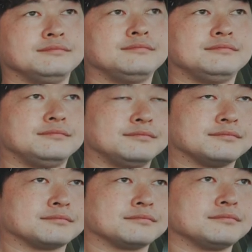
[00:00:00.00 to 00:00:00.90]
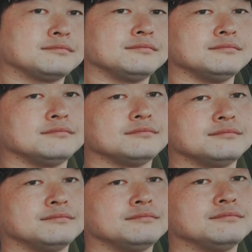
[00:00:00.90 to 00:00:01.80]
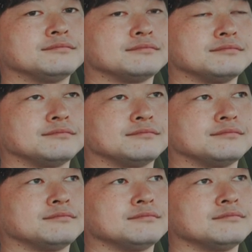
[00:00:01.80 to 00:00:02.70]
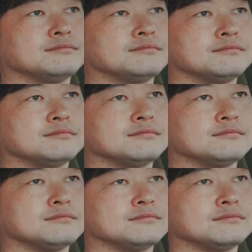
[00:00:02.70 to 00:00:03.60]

No words are spoken by the person on screen.